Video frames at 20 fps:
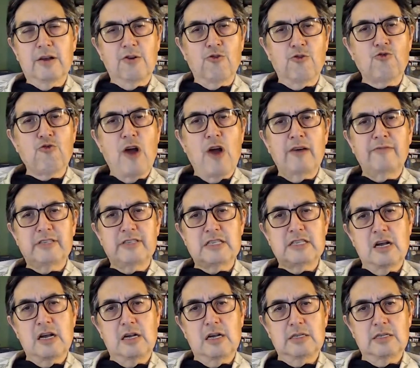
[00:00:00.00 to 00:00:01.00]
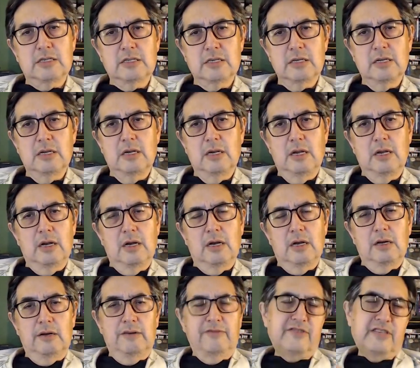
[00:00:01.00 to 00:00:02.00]
gravitas
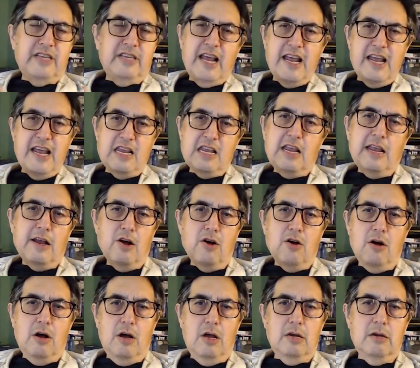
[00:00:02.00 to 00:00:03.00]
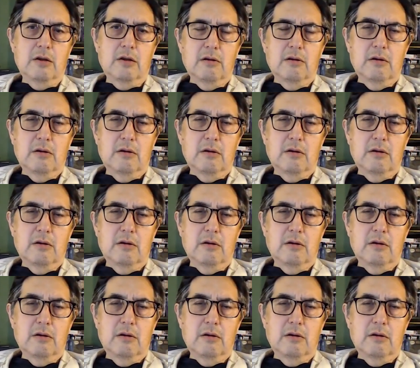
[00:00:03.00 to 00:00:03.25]
of taking on